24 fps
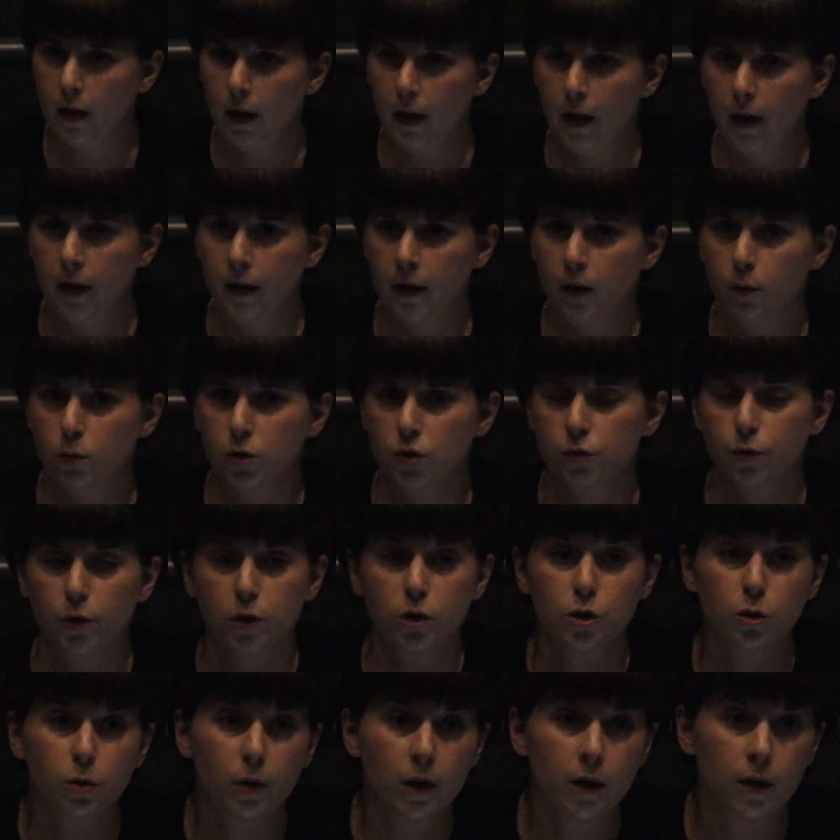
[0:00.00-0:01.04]
And I was
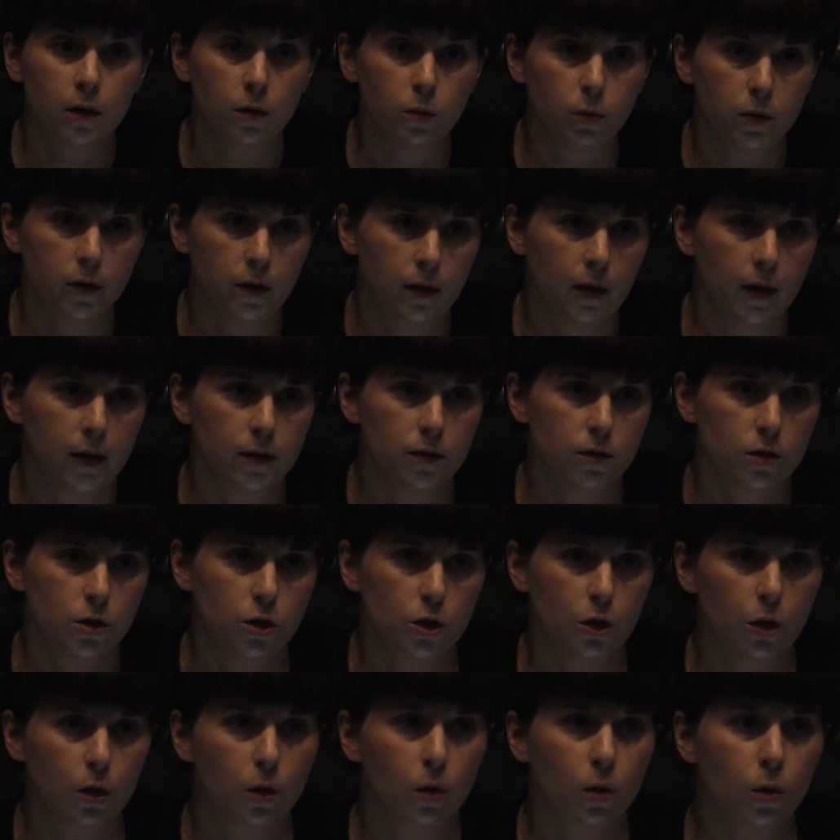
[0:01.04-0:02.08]
frustrated with that.
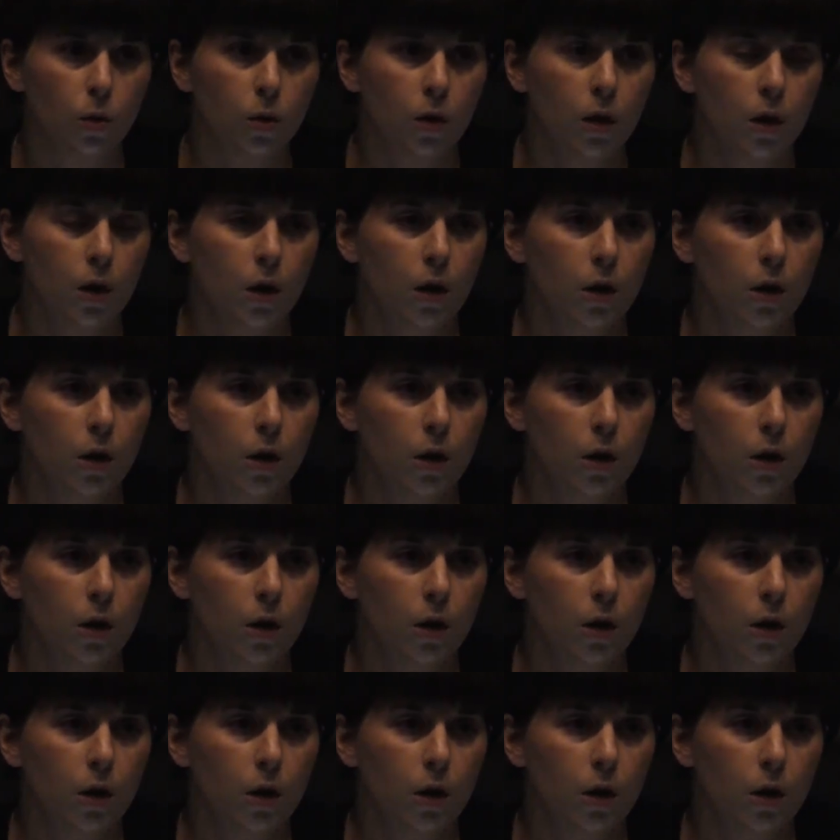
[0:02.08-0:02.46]
So